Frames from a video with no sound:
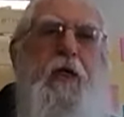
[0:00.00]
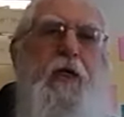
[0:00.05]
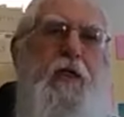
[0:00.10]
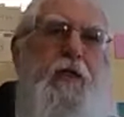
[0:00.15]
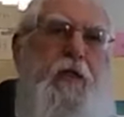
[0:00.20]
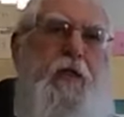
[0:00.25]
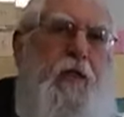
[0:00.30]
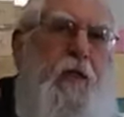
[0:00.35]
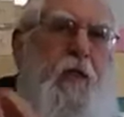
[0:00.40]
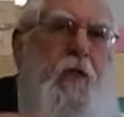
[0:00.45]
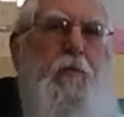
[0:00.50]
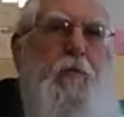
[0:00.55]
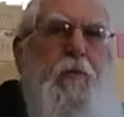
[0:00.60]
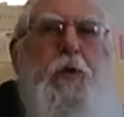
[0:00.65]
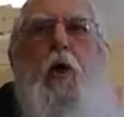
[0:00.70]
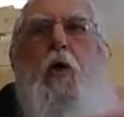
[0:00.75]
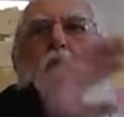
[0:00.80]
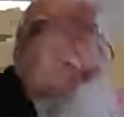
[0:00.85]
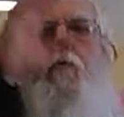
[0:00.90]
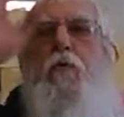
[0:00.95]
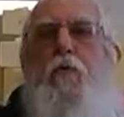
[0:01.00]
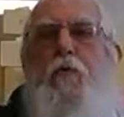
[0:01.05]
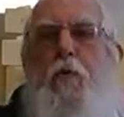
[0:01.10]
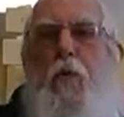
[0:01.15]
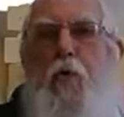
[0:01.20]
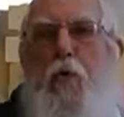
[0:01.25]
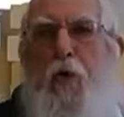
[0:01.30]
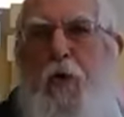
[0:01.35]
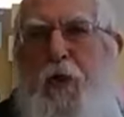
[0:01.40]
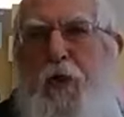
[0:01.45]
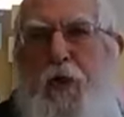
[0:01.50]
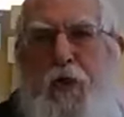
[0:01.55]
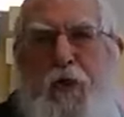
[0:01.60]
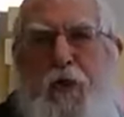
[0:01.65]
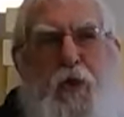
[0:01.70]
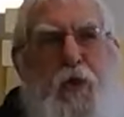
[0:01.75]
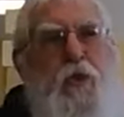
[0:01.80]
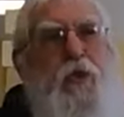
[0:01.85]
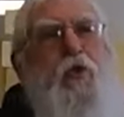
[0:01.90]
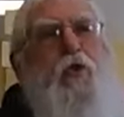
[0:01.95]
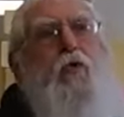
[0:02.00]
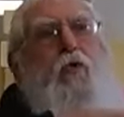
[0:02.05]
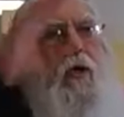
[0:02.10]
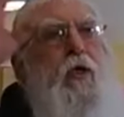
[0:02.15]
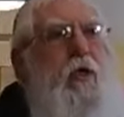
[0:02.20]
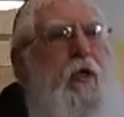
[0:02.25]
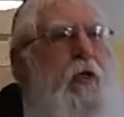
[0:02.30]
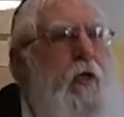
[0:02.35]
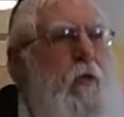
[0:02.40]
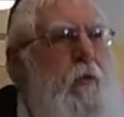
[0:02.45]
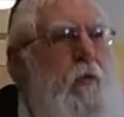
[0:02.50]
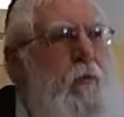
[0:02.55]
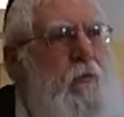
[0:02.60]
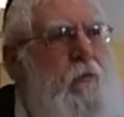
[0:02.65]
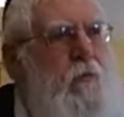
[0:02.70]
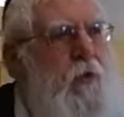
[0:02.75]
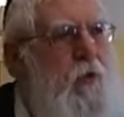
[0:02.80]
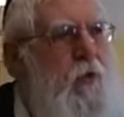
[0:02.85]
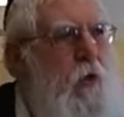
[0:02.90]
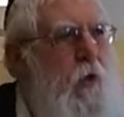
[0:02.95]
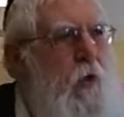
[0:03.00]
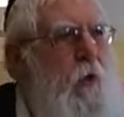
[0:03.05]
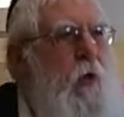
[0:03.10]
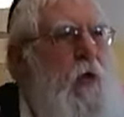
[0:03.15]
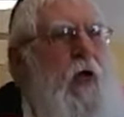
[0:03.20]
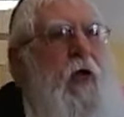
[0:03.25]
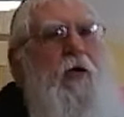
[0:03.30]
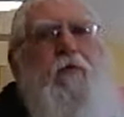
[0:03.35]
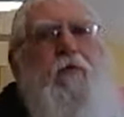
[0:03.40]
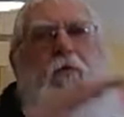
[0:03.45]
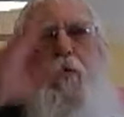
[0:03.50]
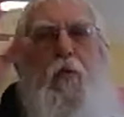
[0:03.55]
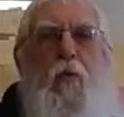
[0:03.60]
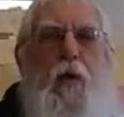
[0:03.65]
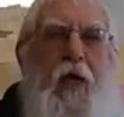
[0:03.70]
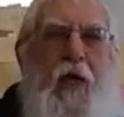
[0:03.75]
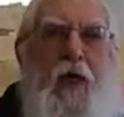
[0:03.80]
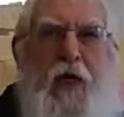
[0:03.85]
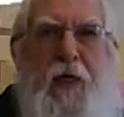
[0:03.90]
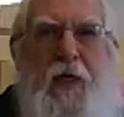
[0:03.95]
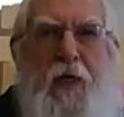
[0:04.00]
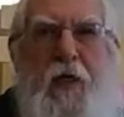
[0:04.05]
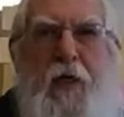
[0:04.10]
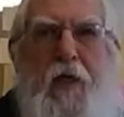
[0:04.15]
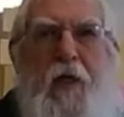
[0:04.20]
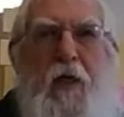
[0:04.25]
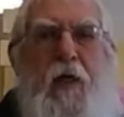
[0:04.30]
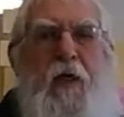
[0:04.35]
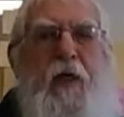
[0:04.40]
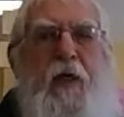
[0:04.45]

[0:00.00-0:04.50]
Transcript: is a little bit overboard, it's extreme, it's going out of your way.